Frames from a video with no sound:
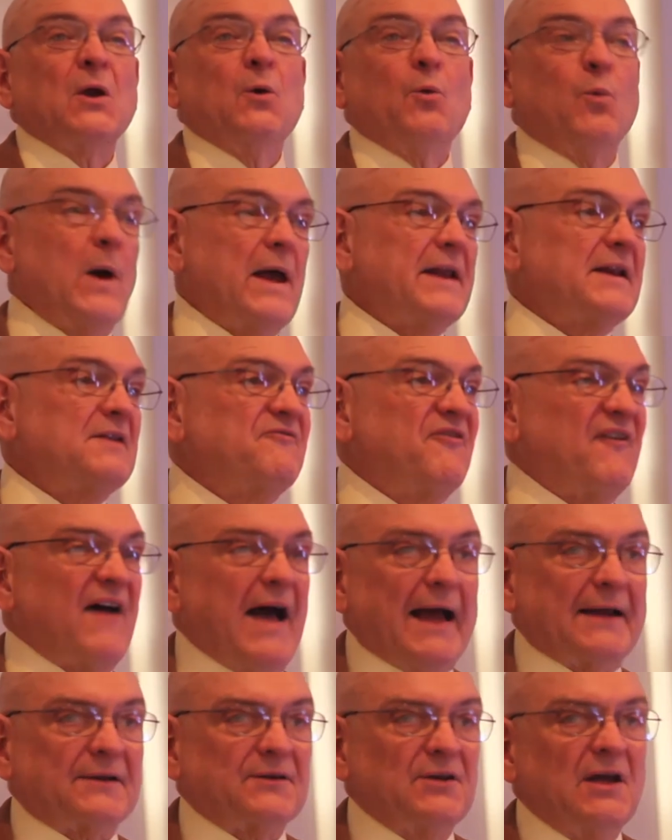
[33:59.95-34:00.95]
when, in
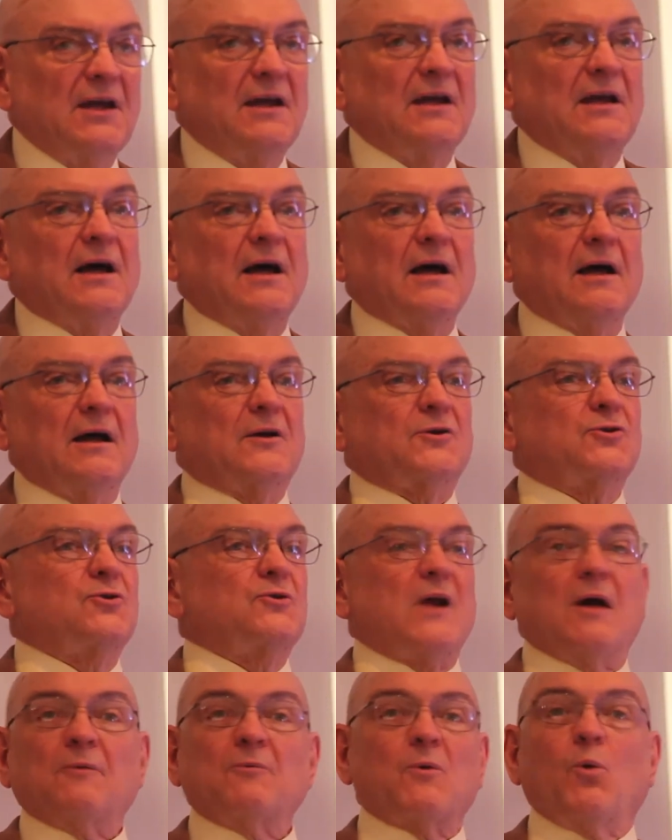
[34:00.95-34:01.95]
fact, uh,
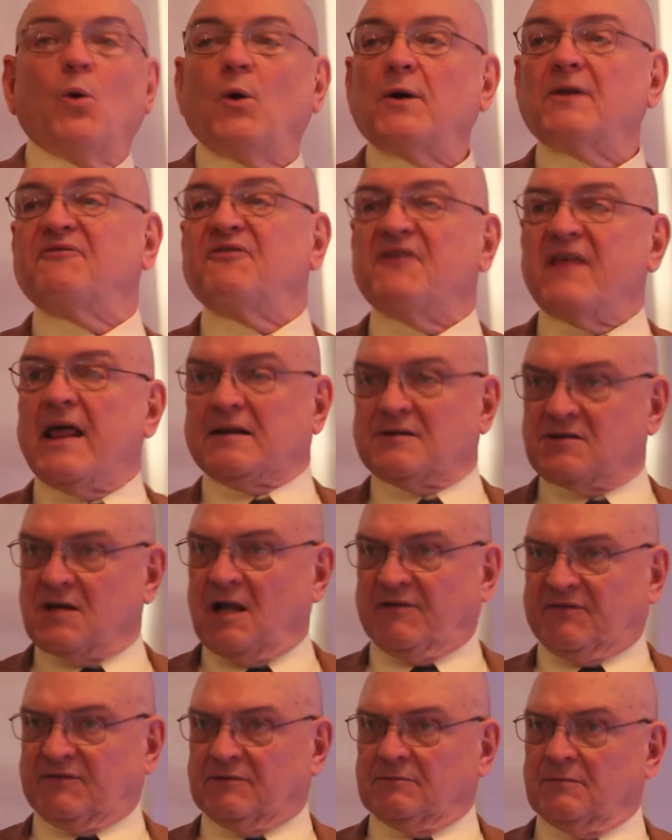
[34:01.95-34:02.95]
you're not rewarded for that
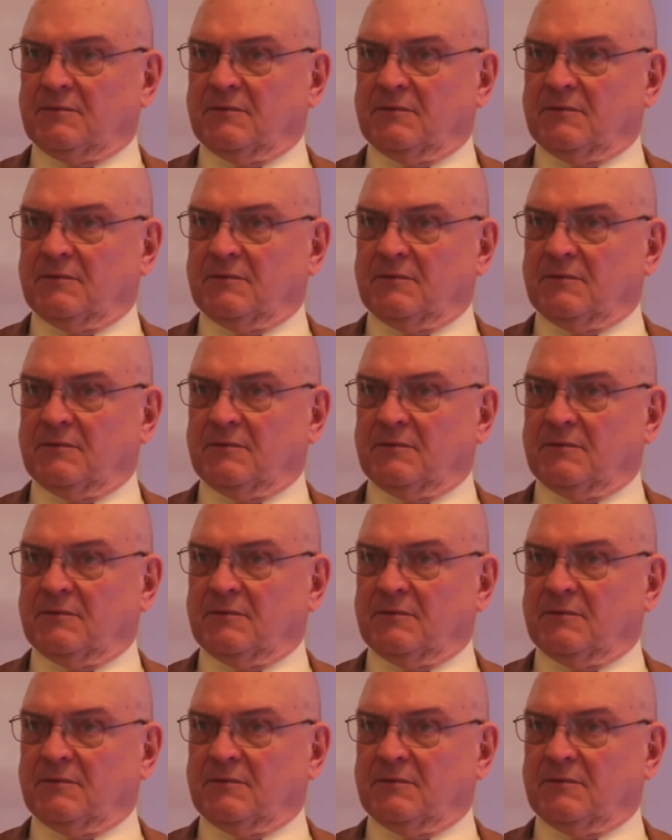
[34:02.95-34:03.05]
stuff?